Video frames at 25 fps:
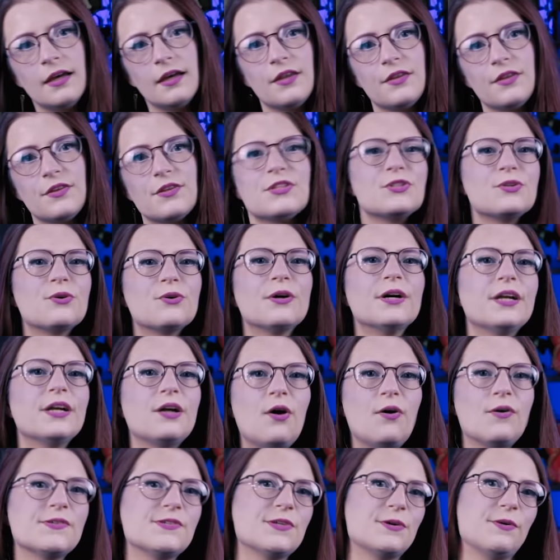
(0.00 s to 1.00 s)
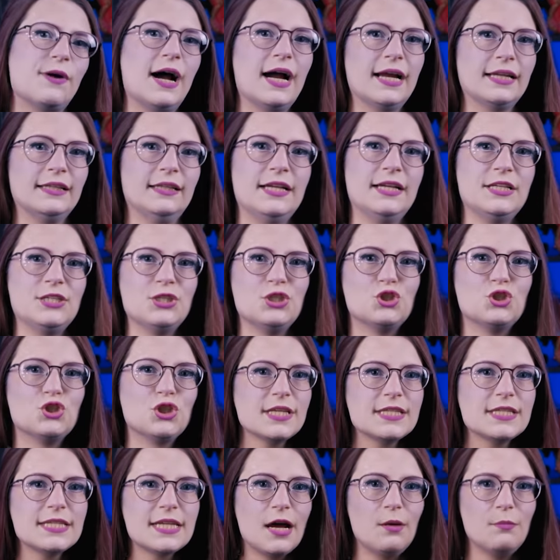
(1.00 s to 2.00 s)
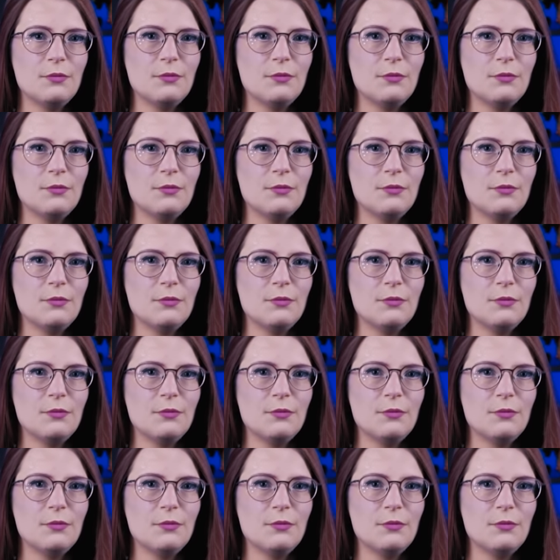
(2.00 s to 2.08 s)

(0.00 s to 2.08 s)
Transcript: The story also highlights just how